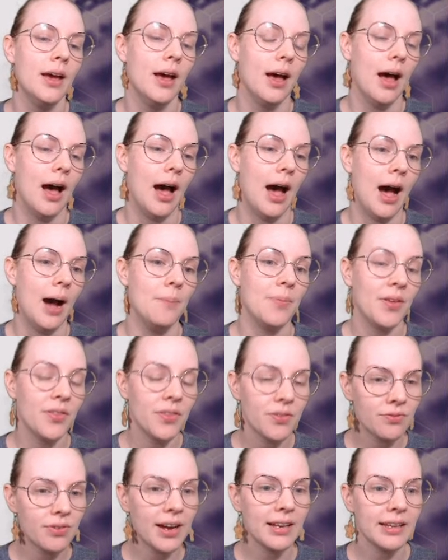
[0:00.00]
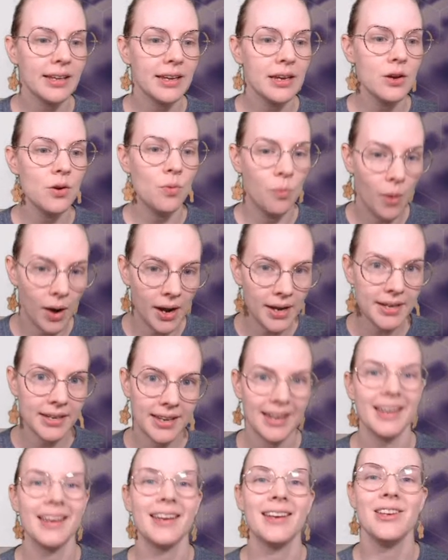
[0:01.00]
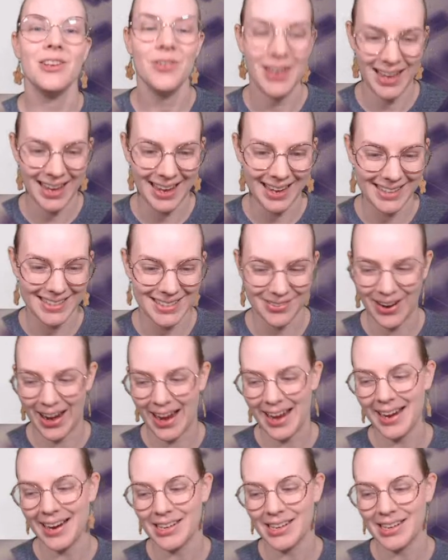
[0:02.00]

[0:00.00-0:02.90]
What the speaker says: And then finally, what can you get, right?